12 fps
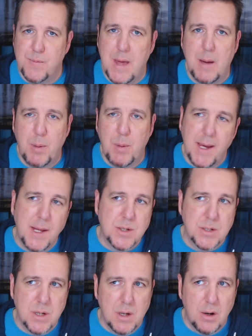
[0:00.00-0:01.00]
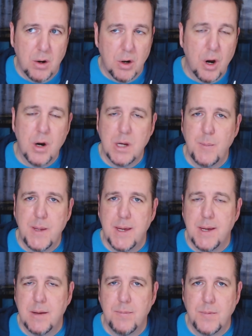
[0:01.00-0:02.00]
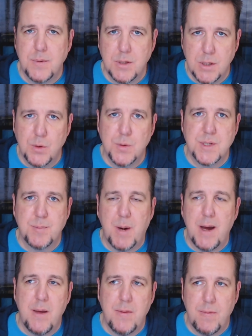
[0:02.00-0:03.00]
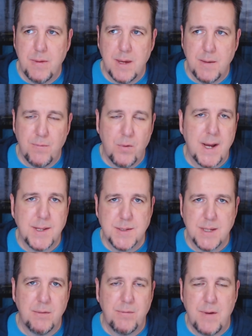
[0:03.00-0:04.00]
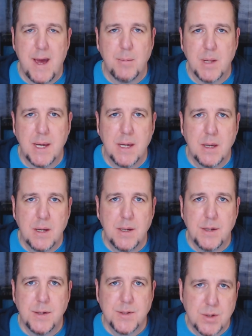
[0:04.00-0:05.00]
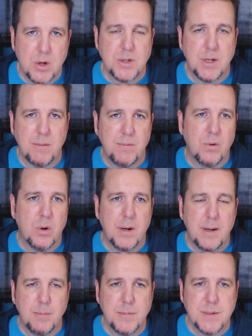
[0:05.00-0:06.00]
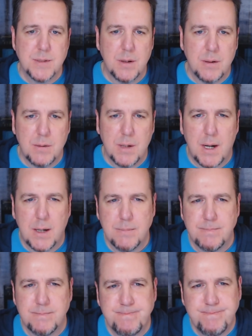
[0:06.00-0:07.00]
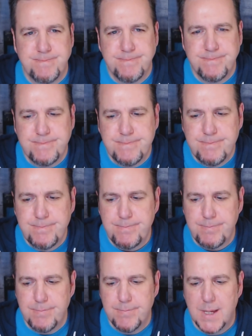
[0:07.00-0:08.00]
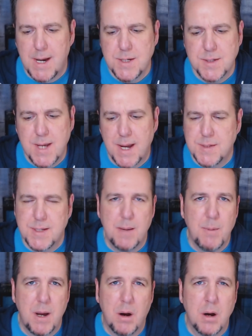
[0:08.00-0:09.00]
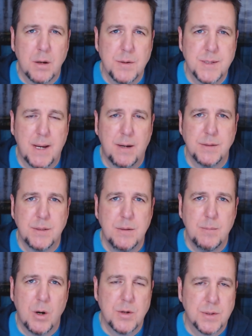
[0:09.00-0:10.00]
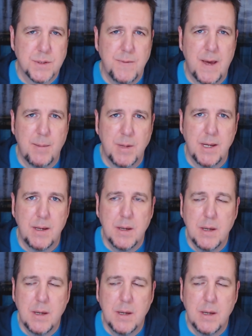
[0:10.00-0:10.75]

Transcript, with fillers: that page are already being used by the friends and family searching for him. So, um, I just got to say my heart goes out to Marshal's family,